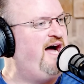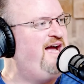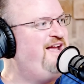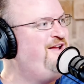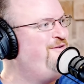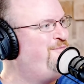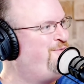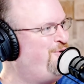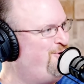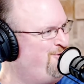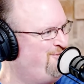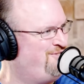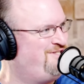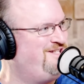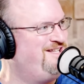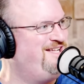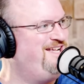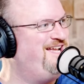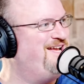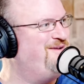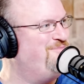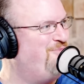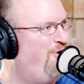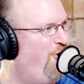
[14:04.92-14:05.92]
I
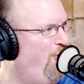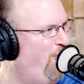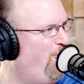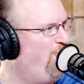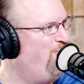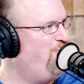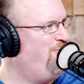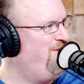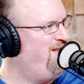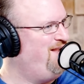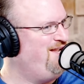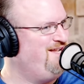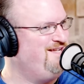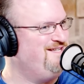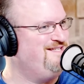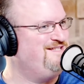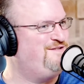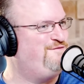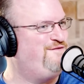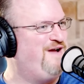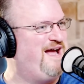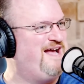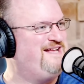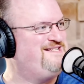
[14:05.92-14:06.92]
personally am
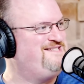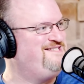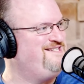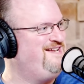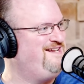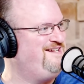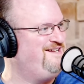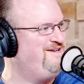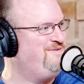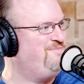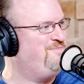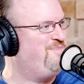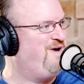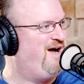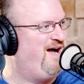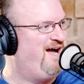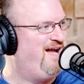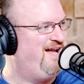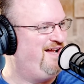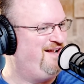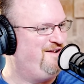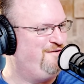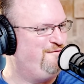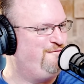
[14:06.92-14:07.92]
always fascinated
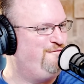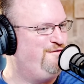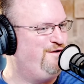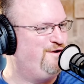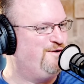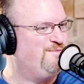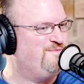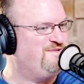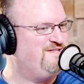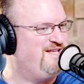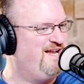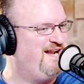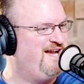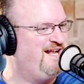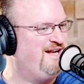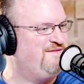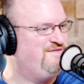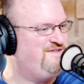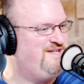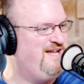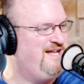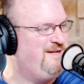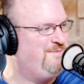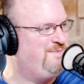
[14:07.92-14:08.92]
by films that kind
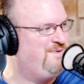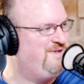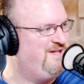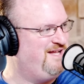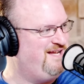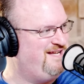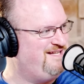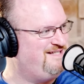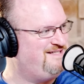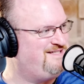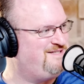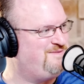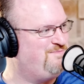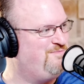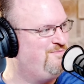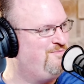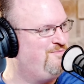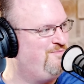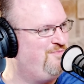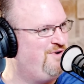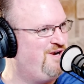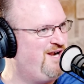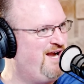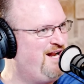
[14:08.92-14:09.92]
of take place
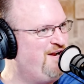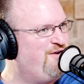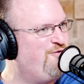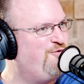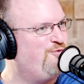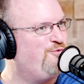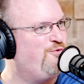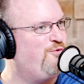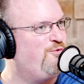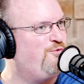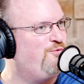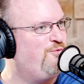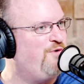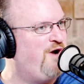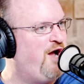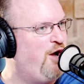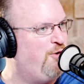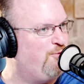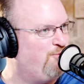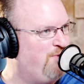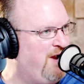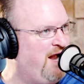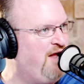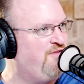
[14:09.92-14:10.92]
kind of
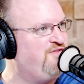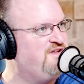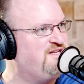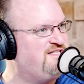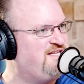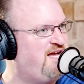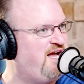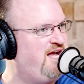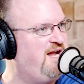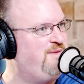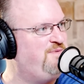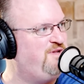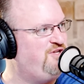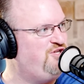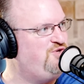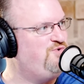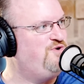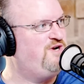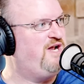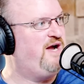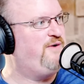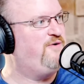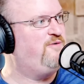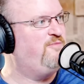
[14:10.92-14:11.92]
around the time that
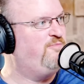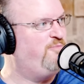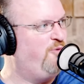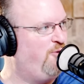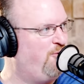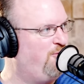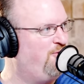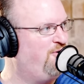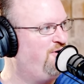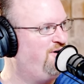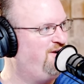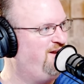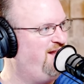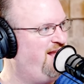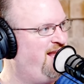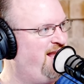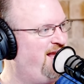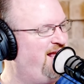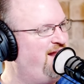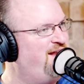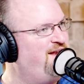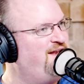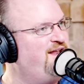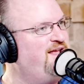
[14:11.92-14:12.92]
you and I were born.
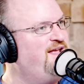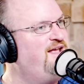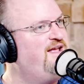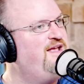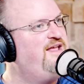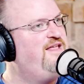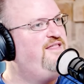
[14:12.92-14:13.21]
And